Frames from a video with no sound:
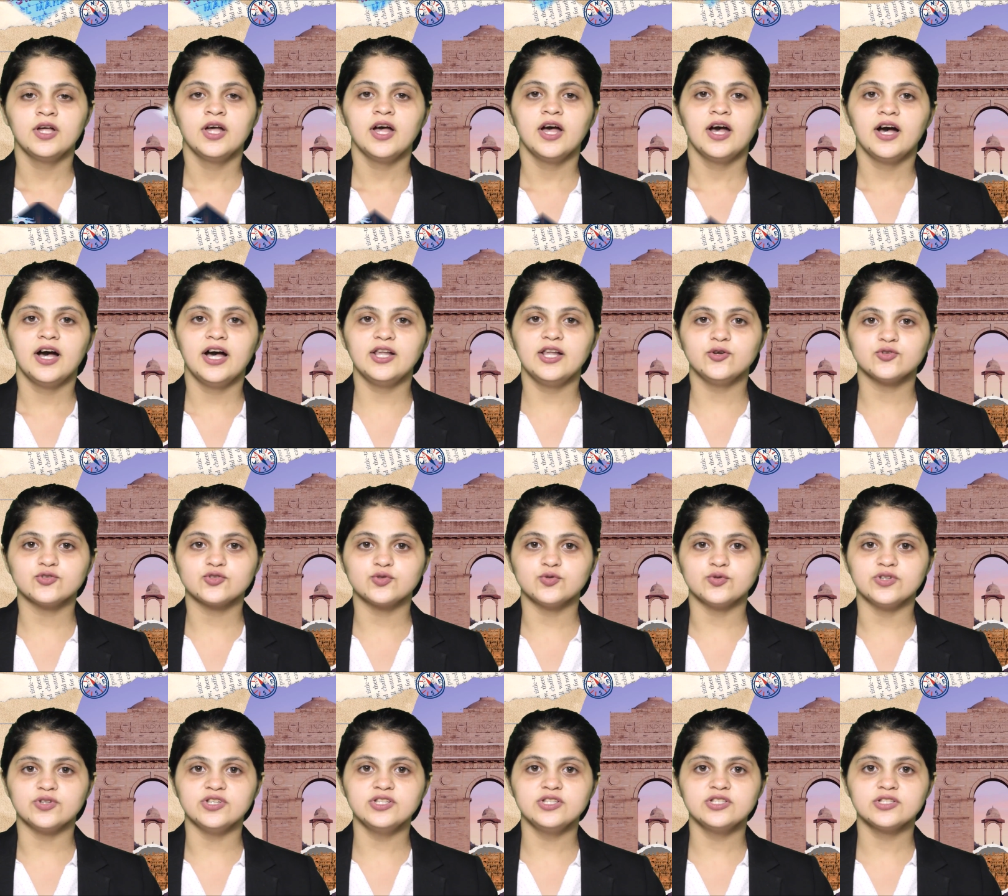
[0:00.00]
Hello
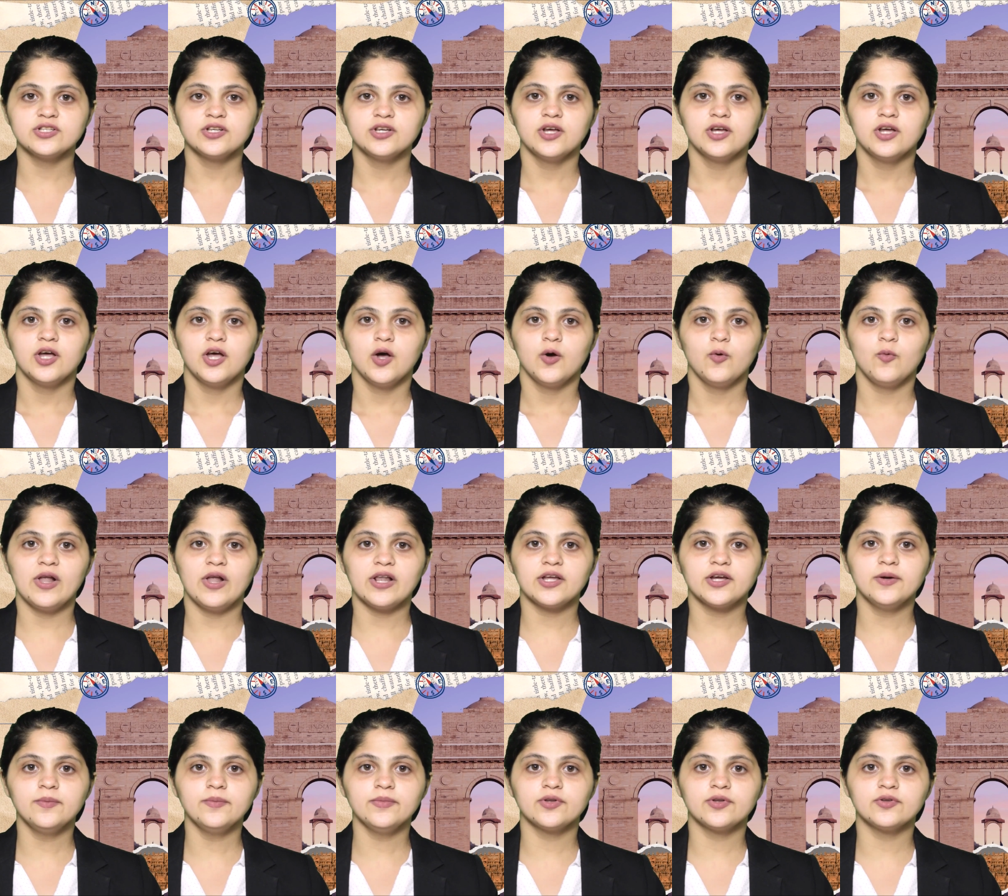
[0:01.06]
students,
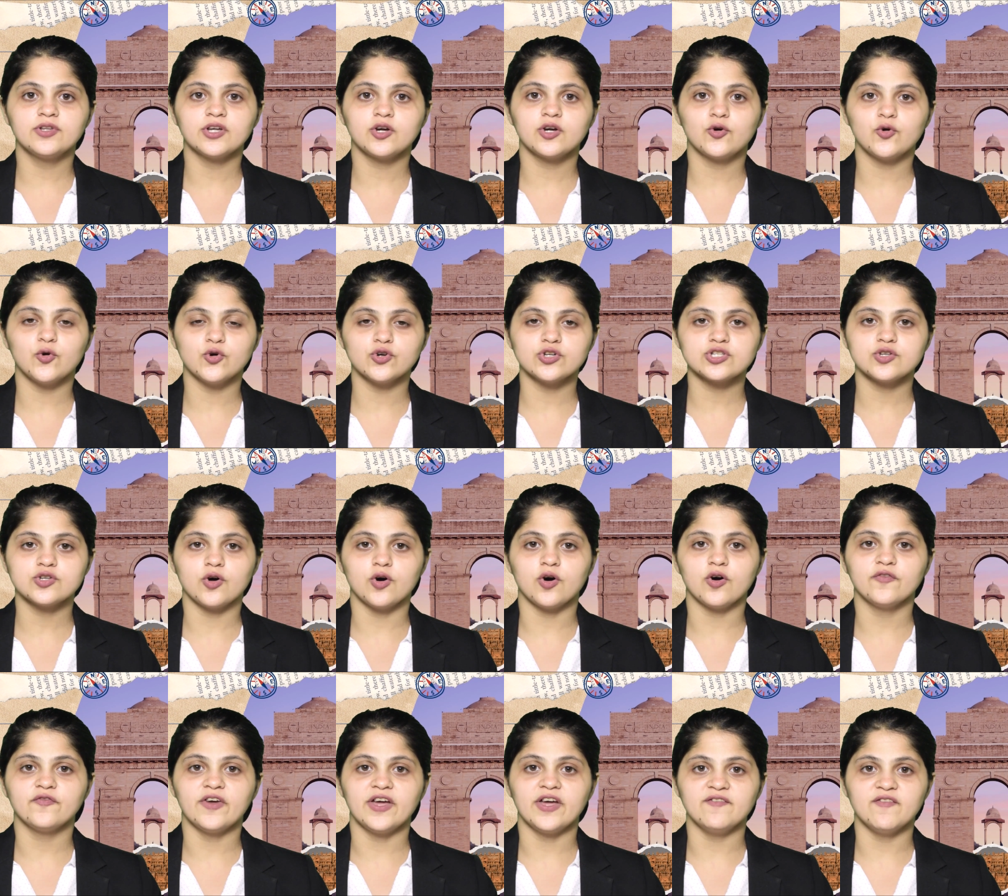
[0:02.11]
welcome to the course
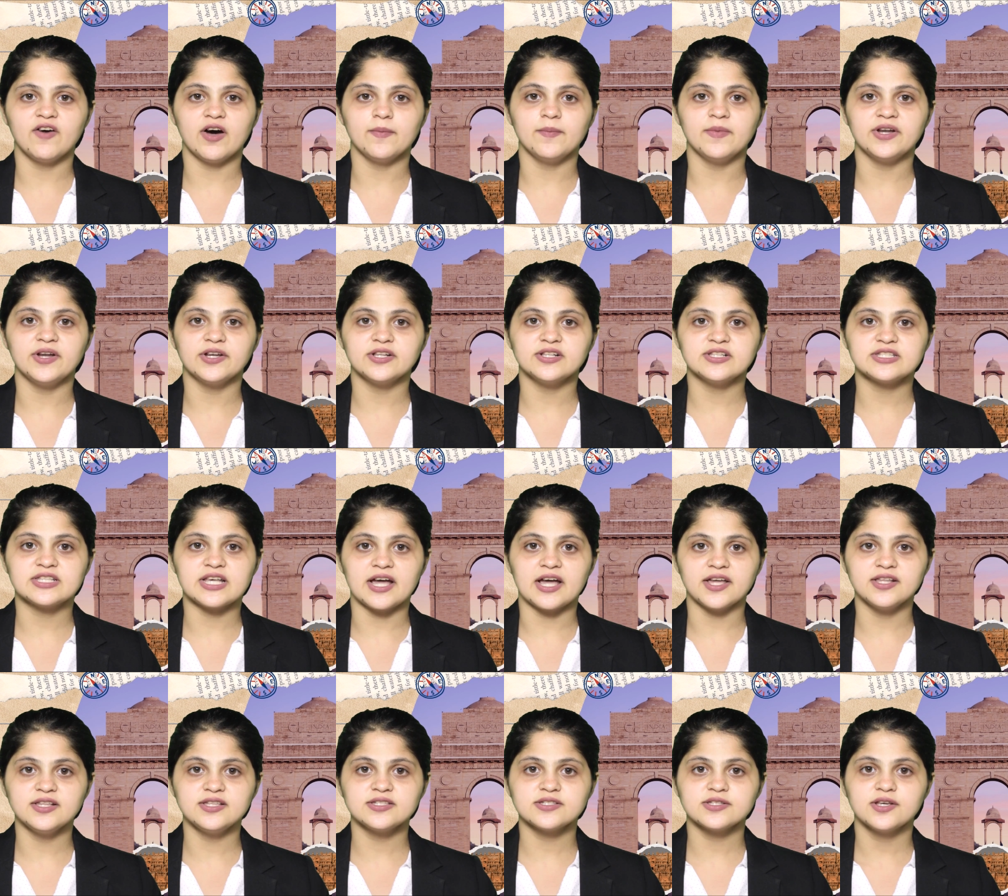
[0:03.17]
of Environmental
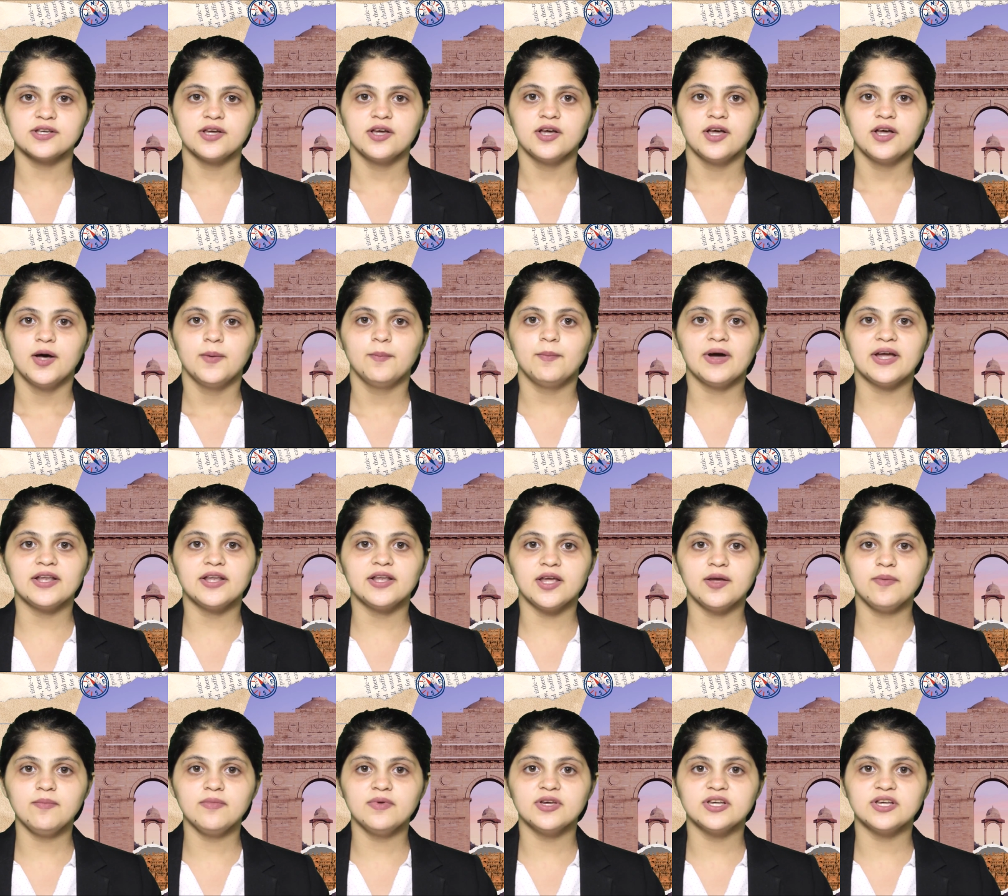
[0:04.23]
Science. My
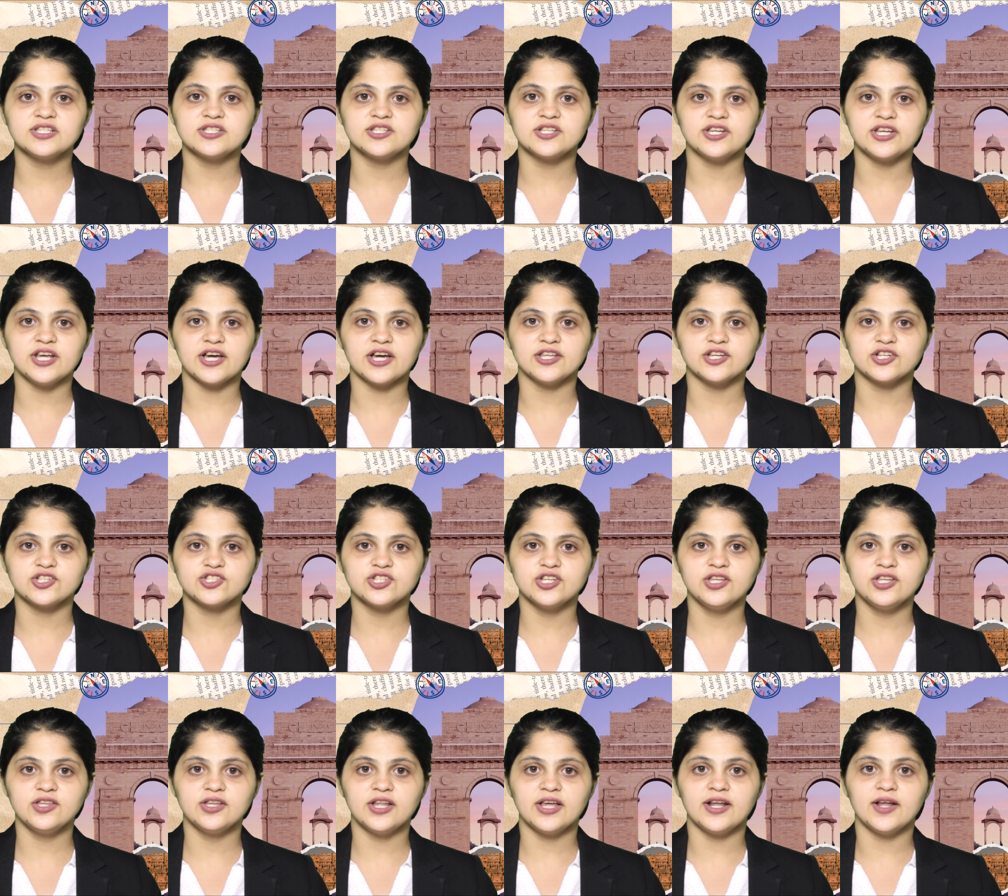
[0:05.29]
name is Riya
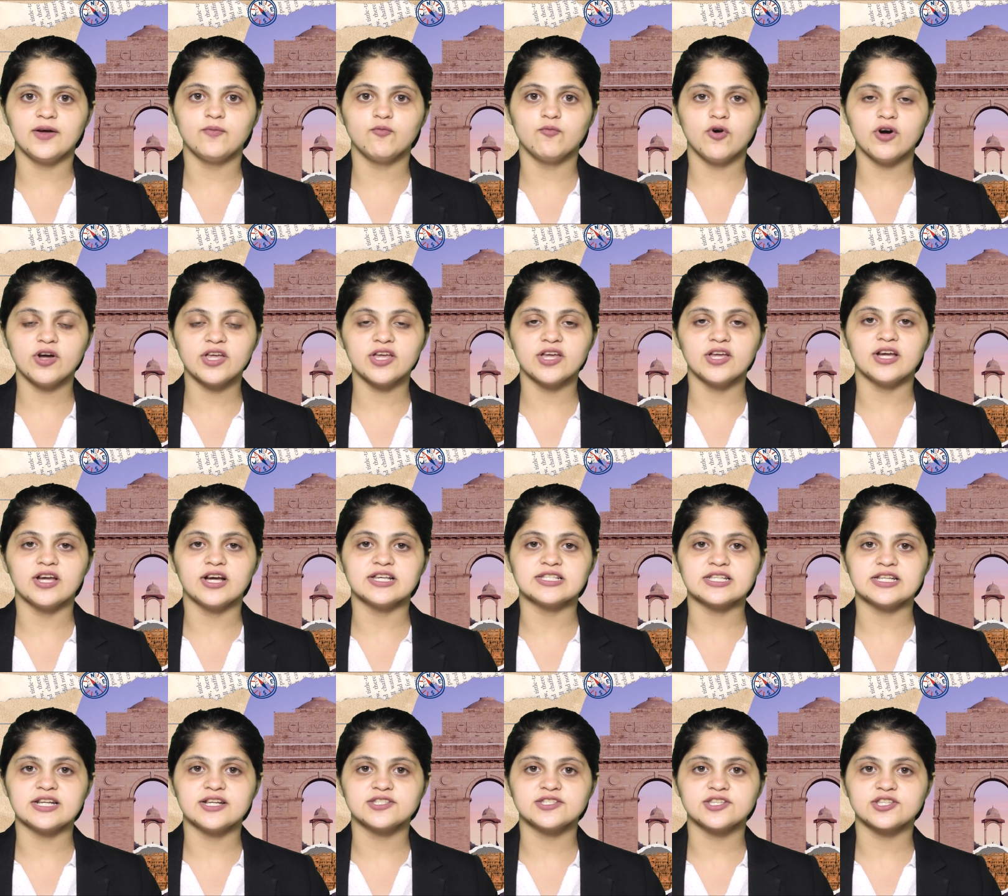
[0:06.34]
Dikshit and I am working as an
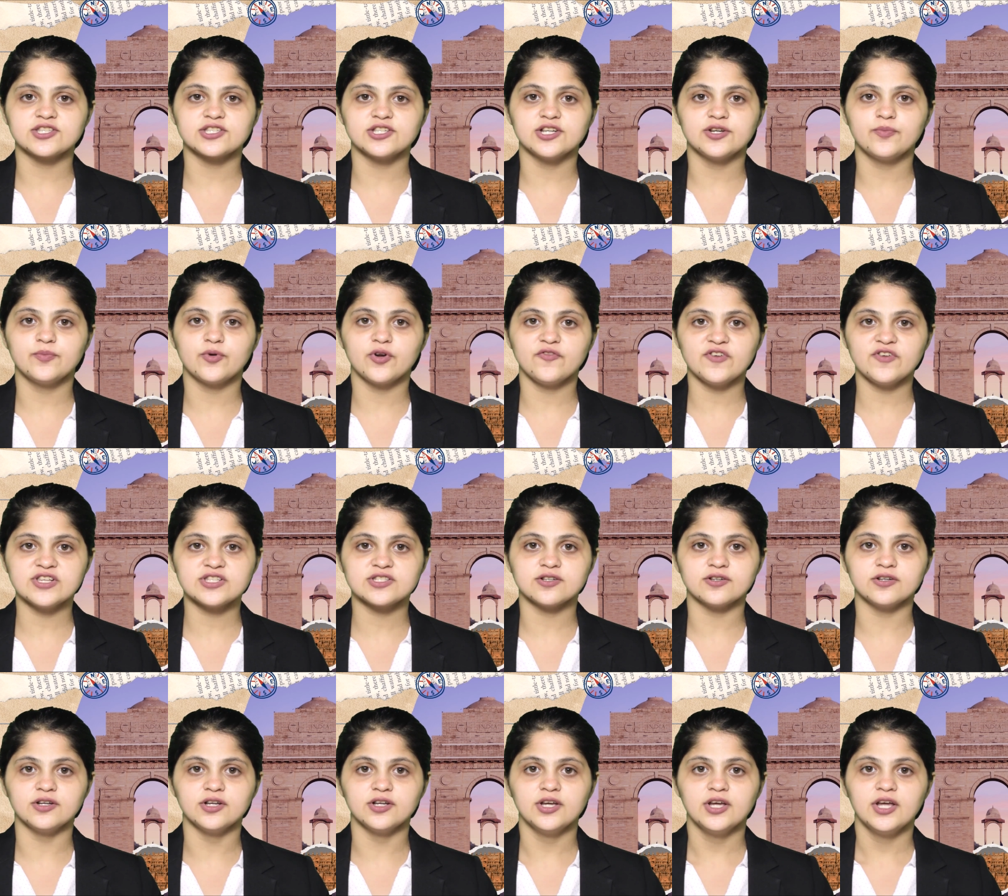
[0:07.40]
assistant
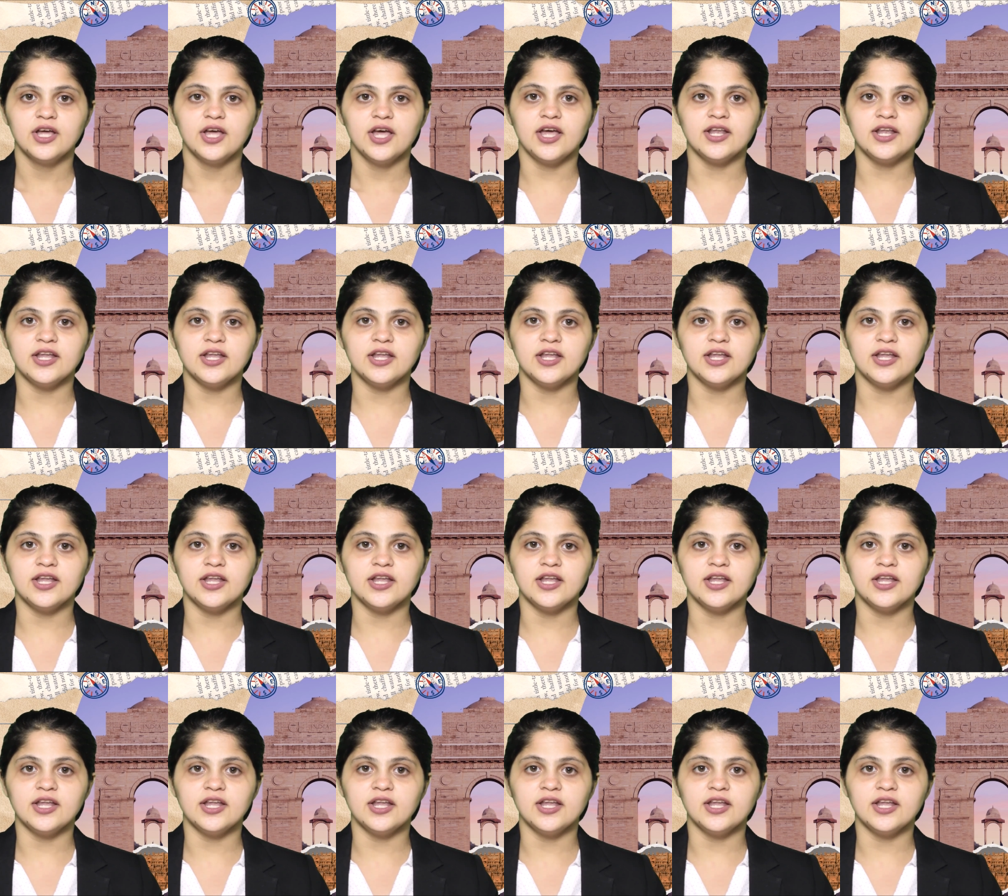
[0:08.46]
professor in